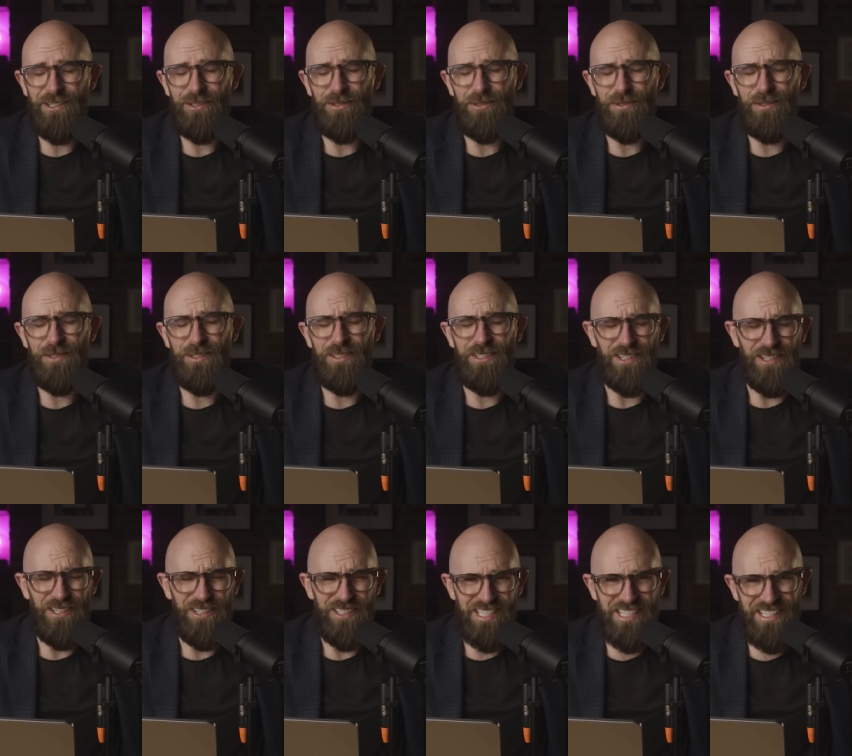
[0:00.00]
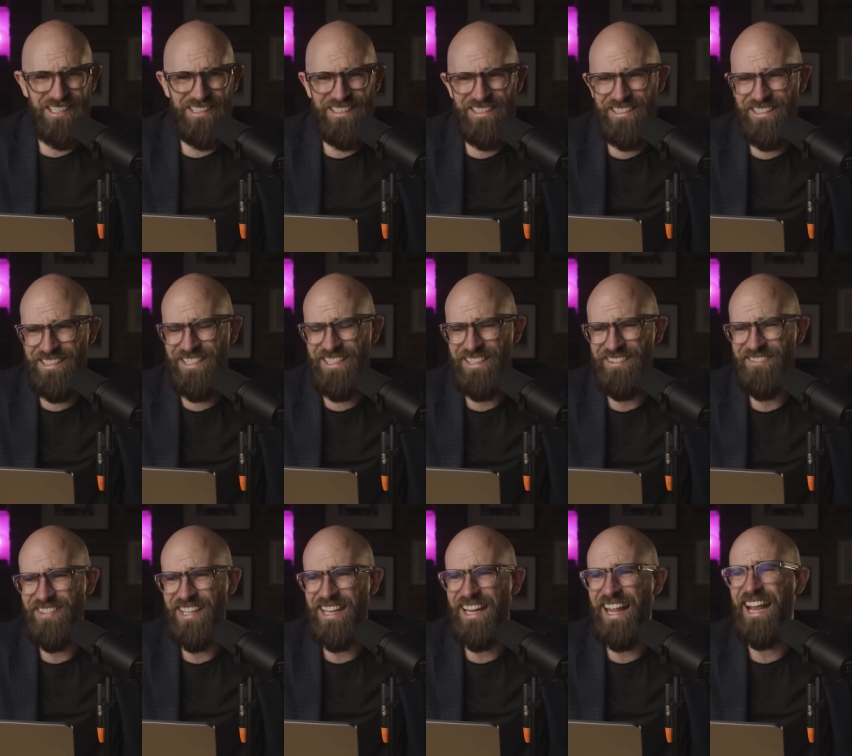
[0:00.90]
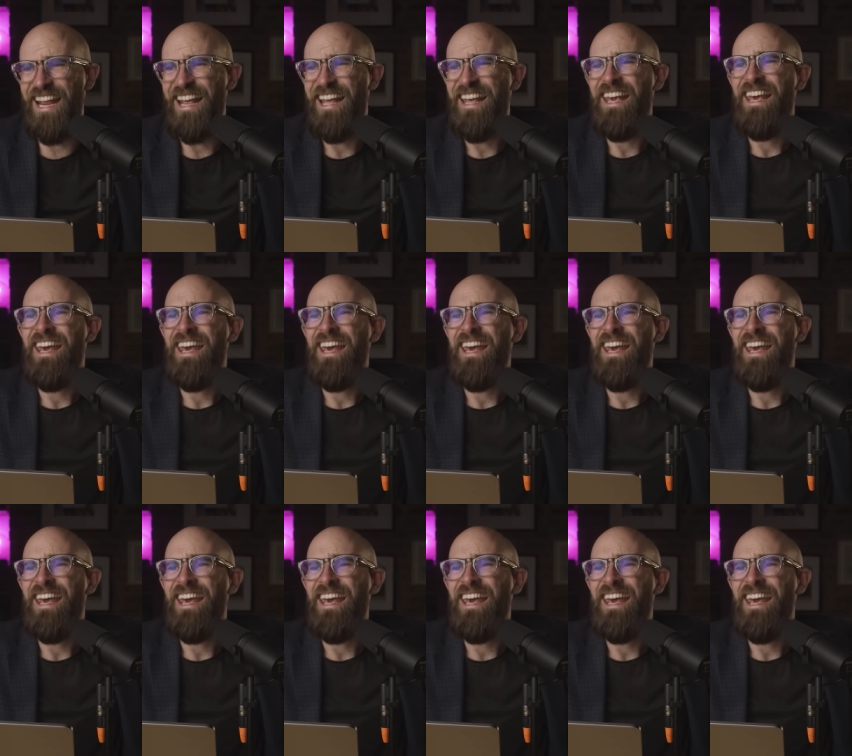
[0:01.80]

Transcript: Oh, God. You're like,